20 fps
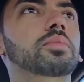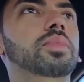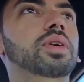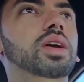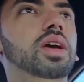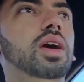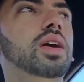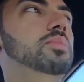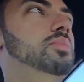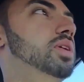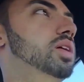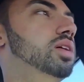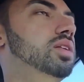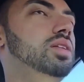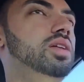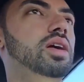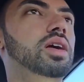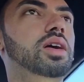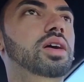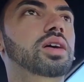But yeah,
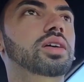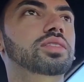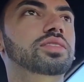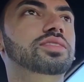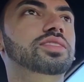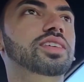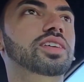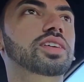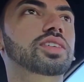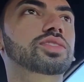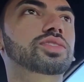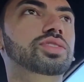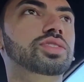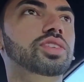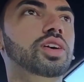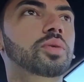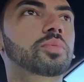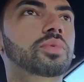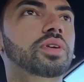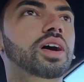man, it's
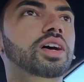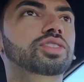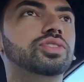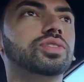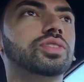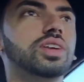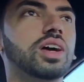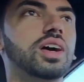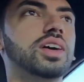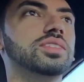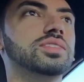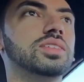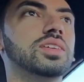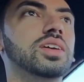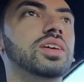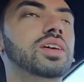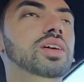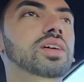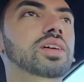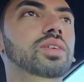just coming at you guys.
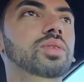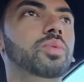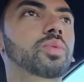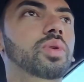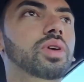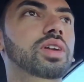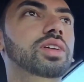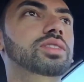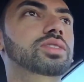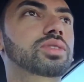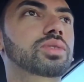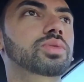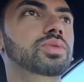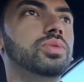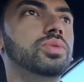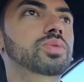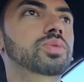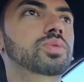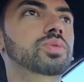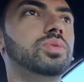I'm
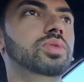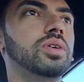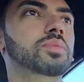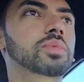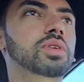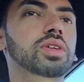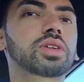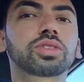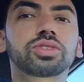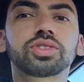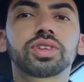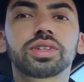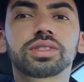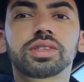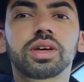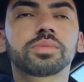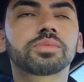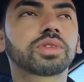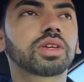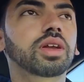a little
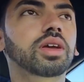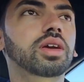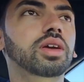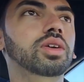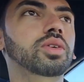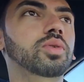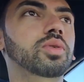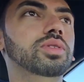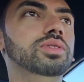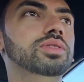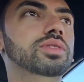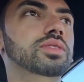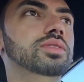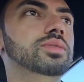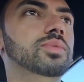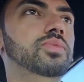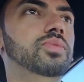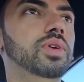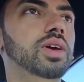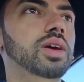dressed up today, going to see
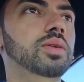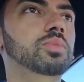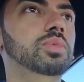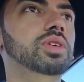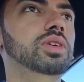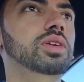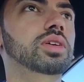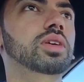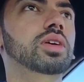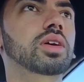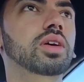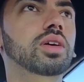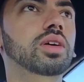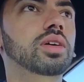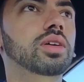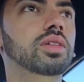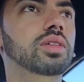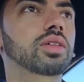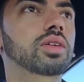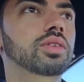some family.
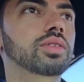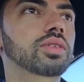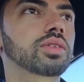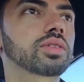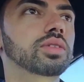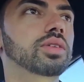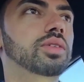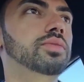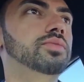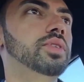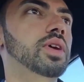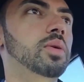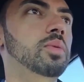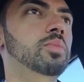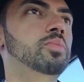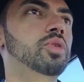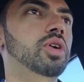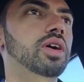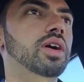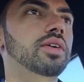Little
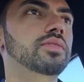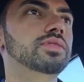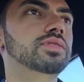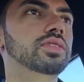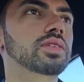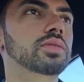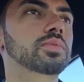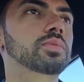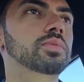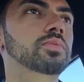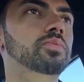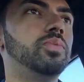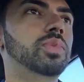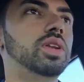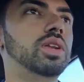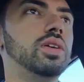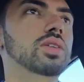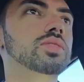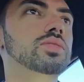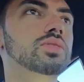family party. I haven't seen them in a
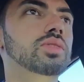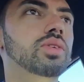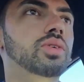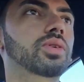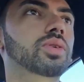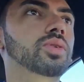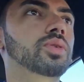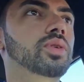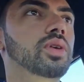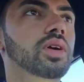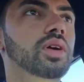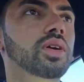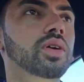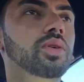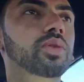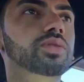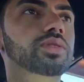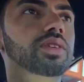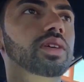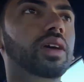minute, so
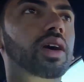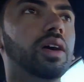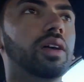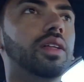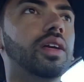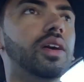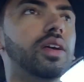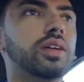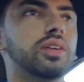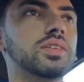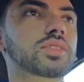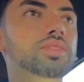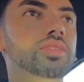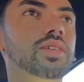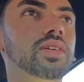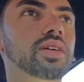we'll see how that is.